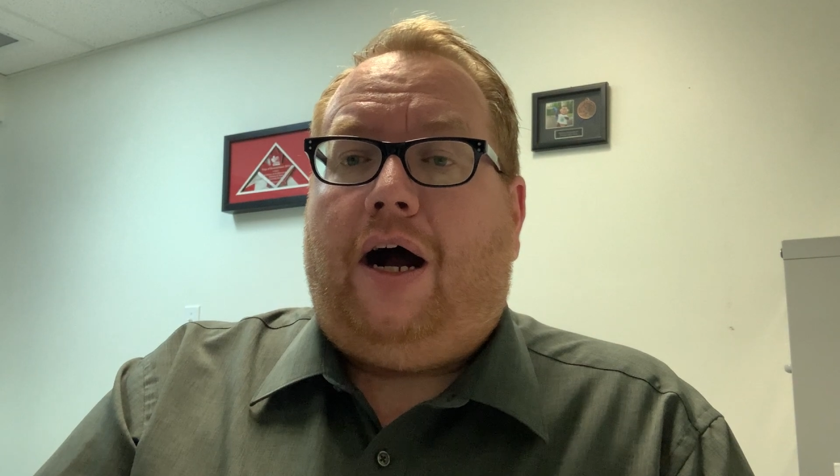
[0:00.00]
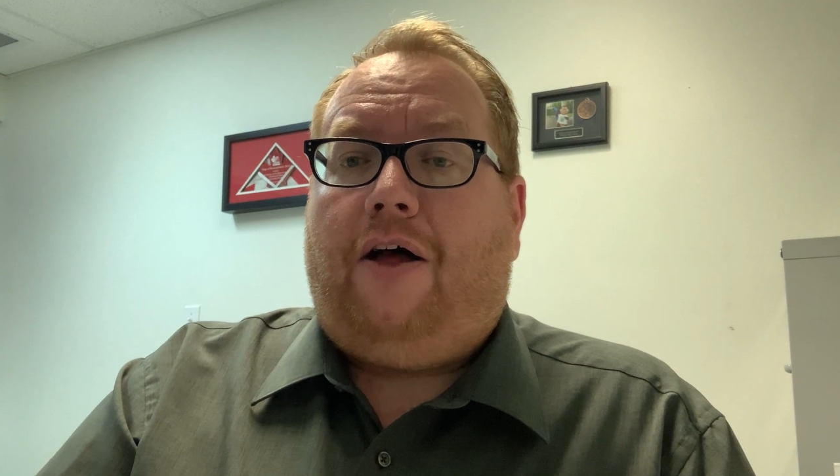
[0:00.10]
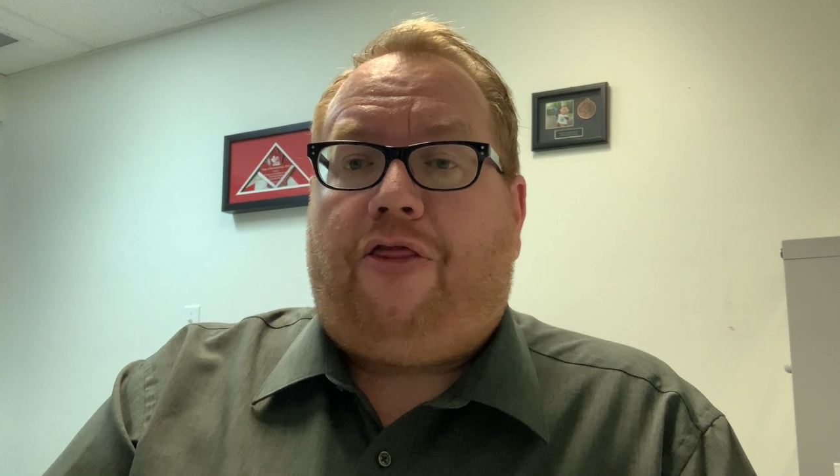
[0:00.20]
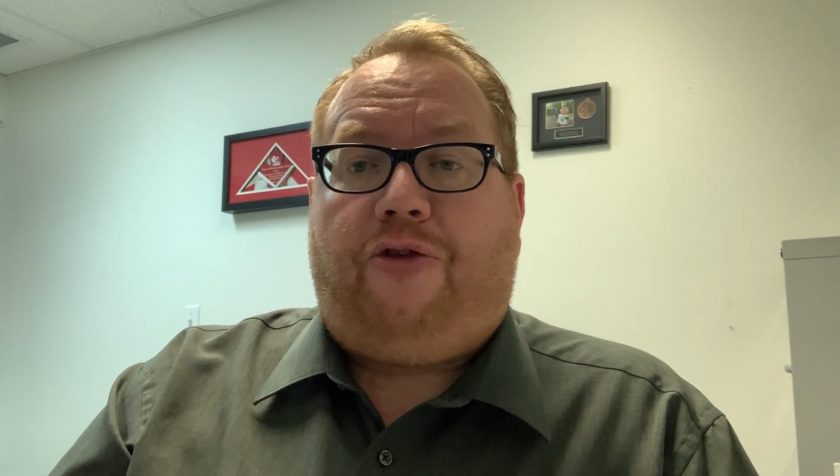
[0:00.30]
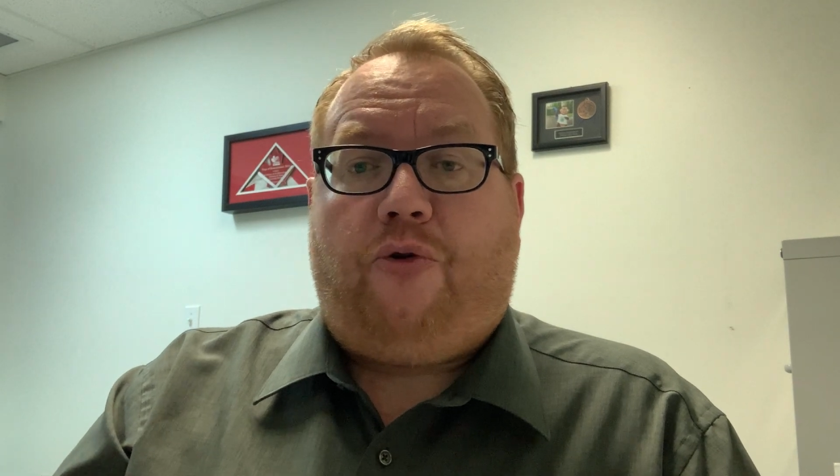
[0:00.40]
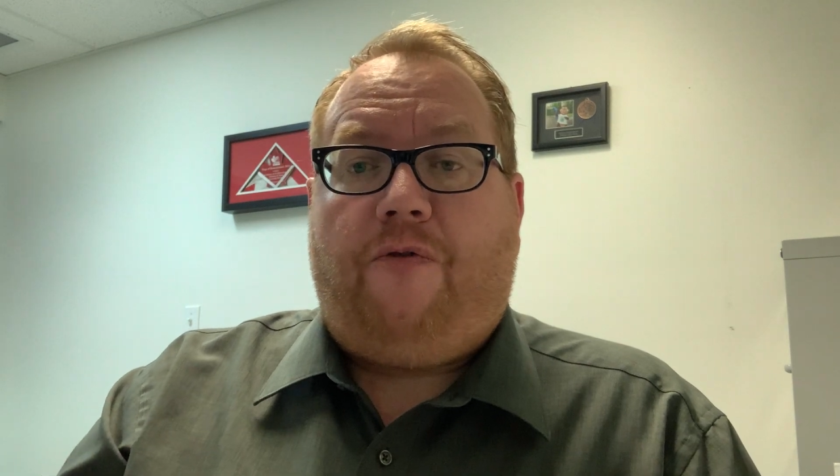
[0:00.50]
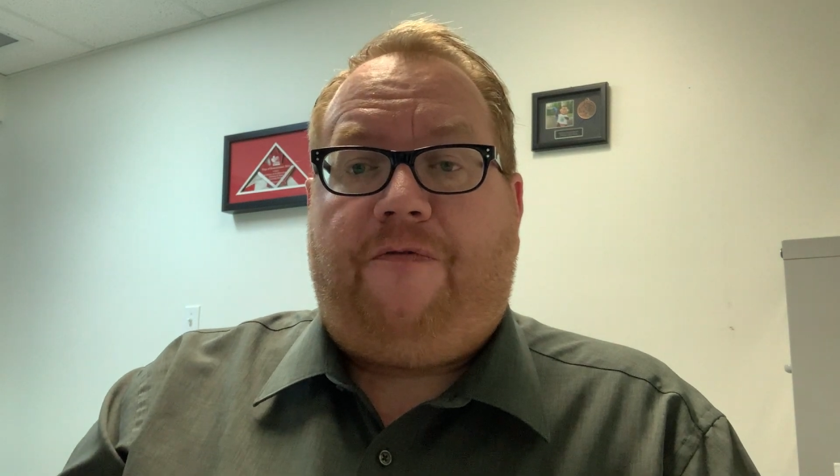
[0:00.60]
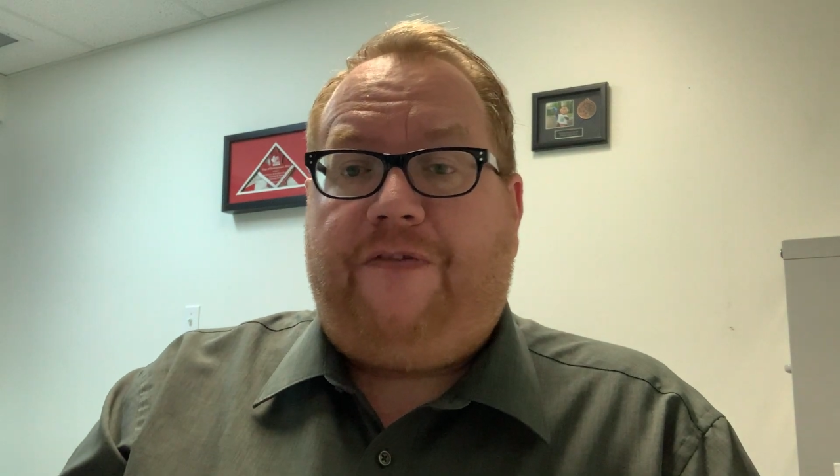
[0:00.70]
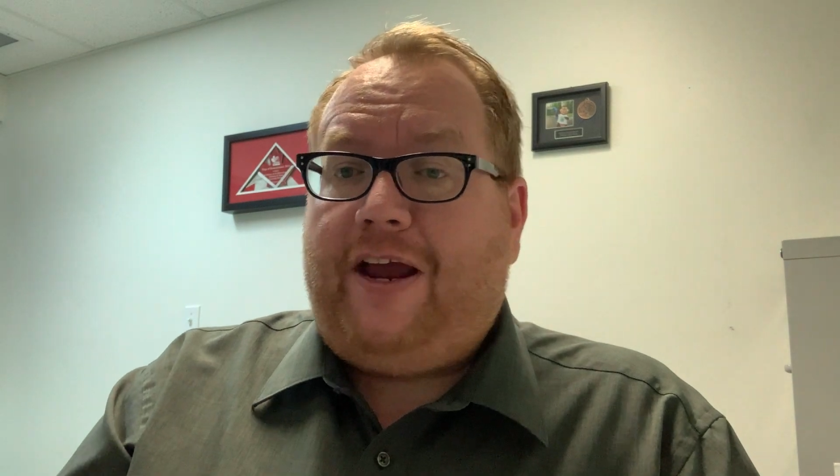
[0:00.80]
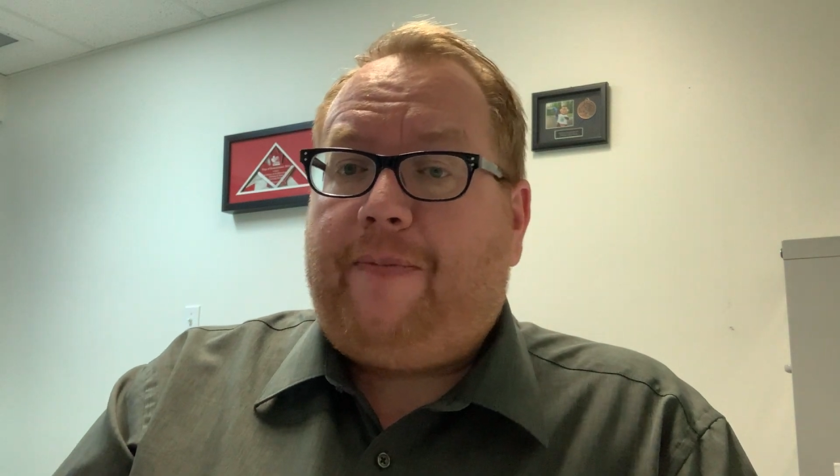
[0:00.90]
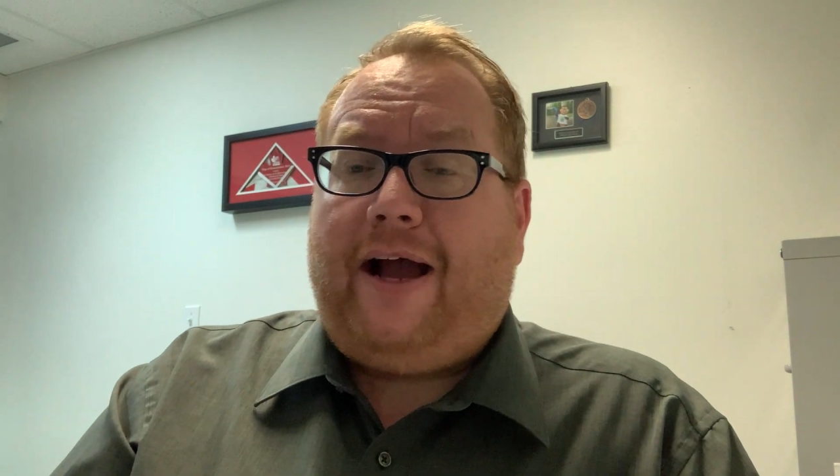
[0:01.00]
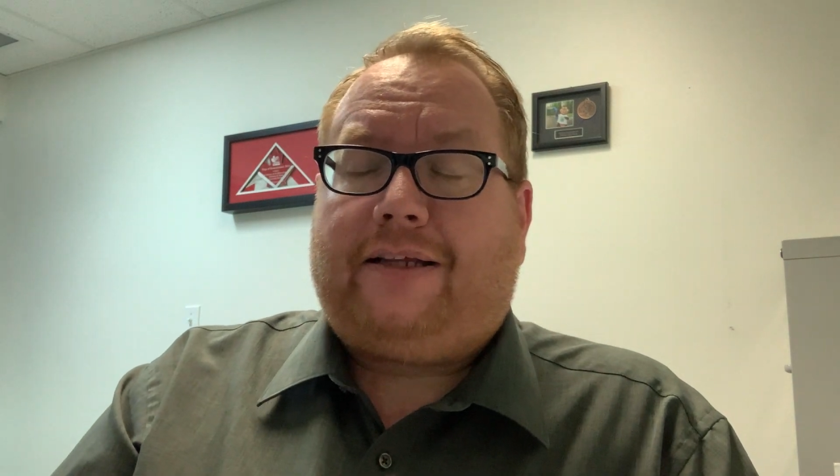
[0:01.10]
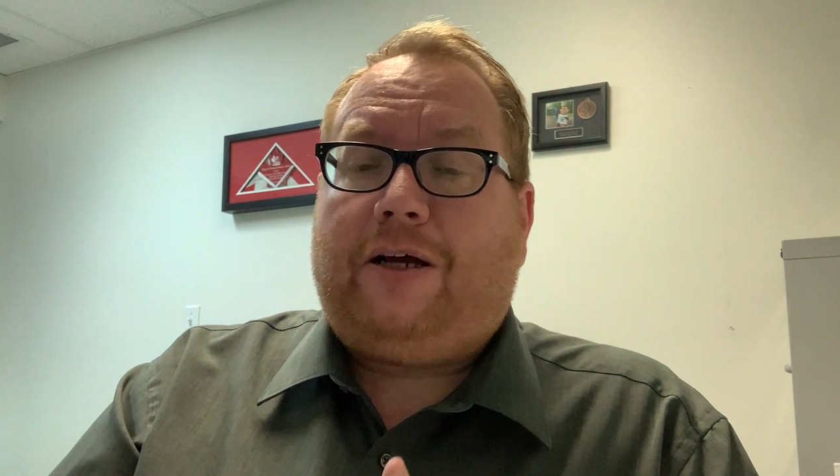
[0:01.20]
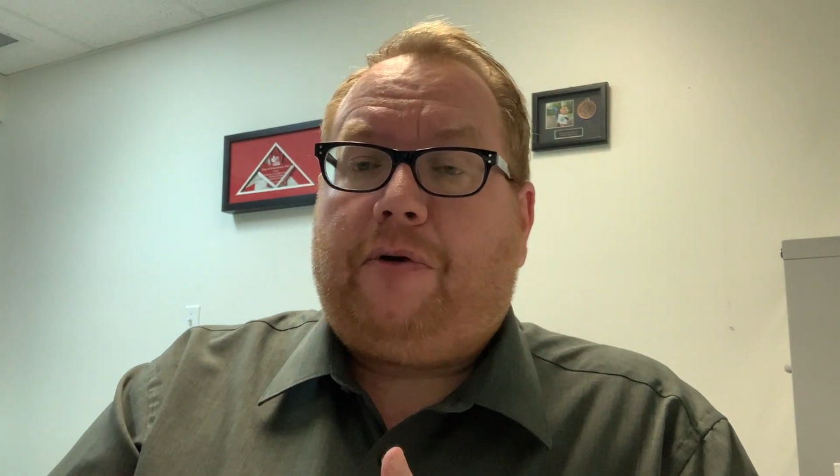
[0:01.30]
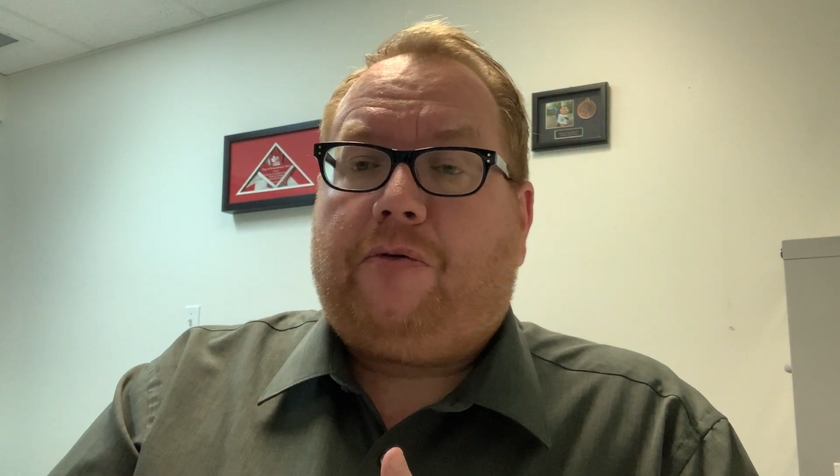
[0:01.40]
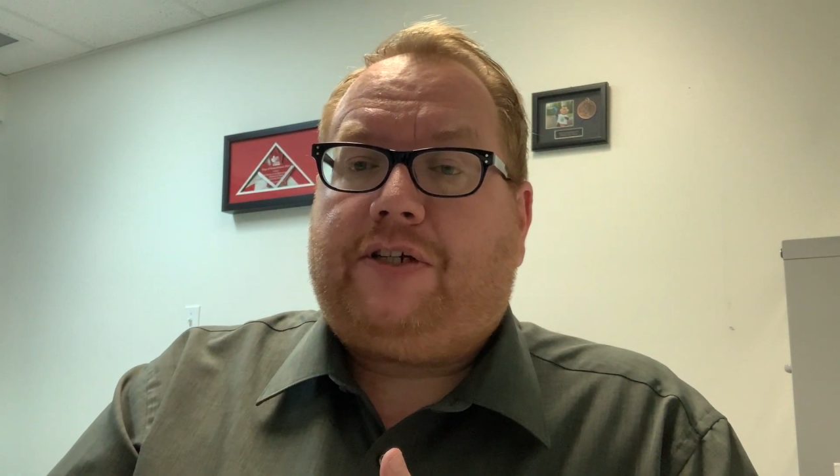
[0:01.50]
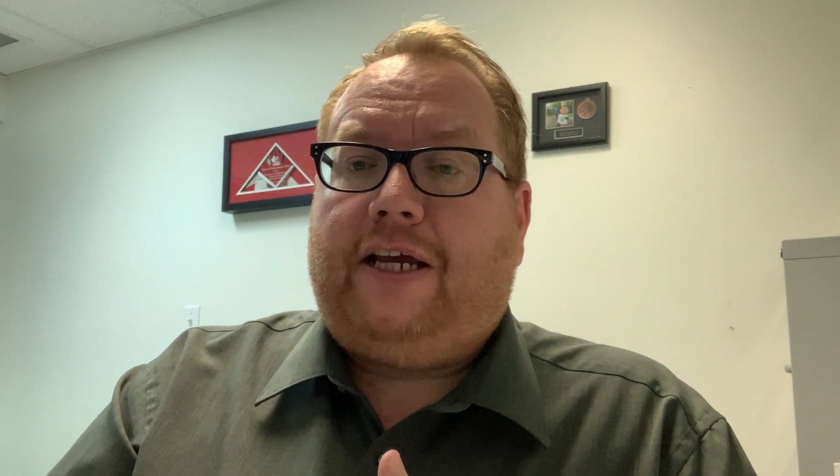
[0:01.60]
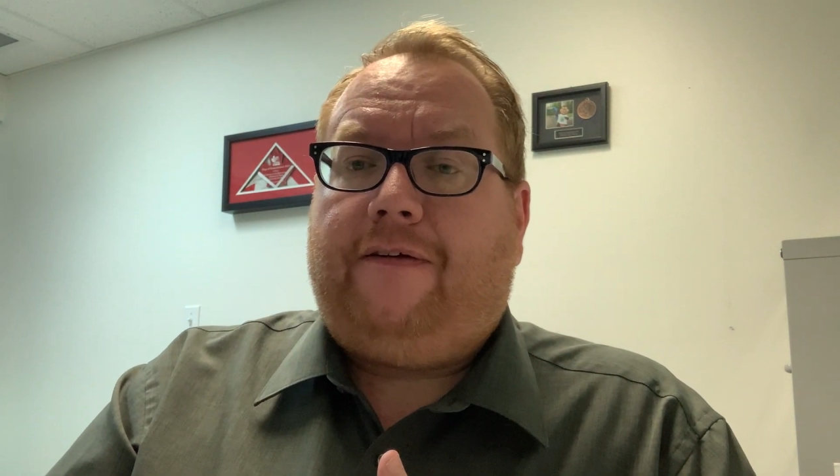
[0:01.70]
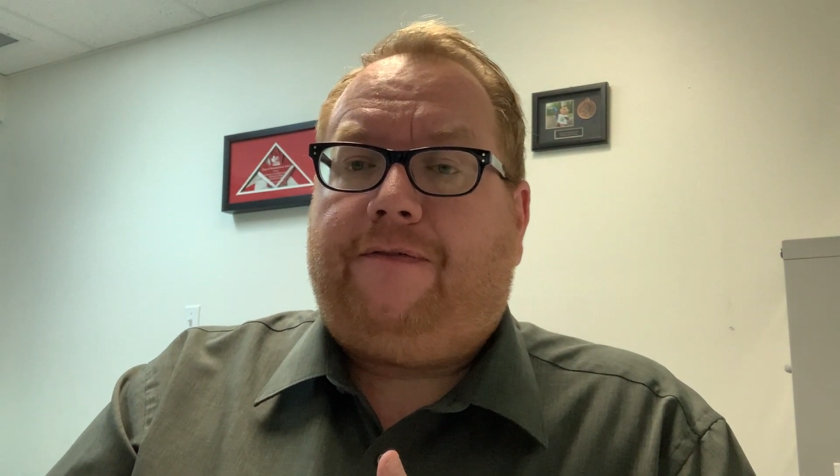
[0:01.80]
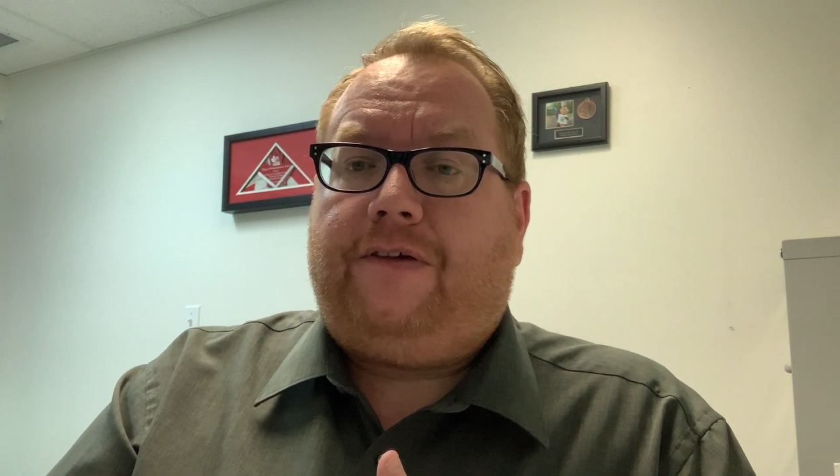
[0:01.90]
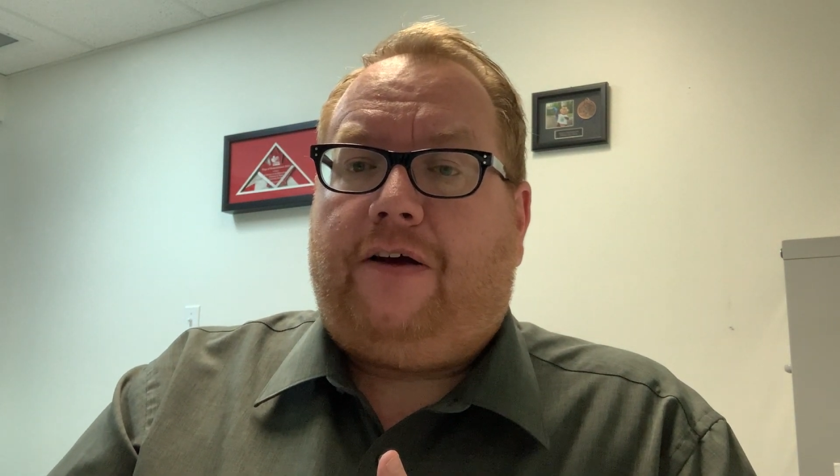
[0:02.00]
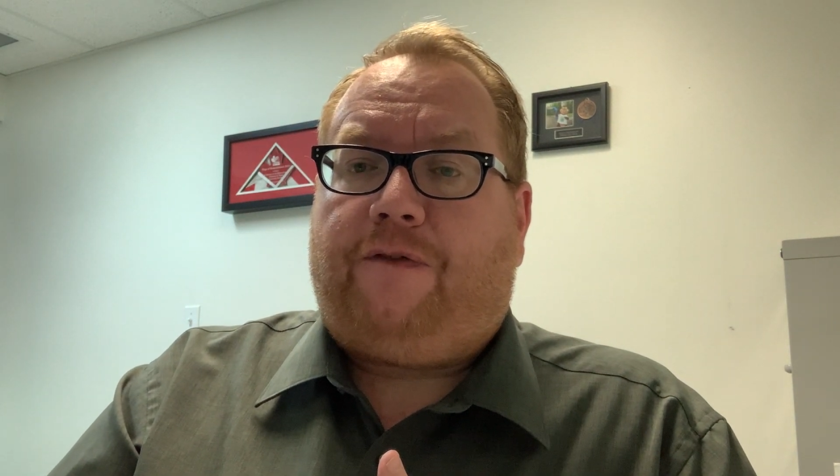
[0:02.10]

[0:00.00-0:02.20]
through feedback that we received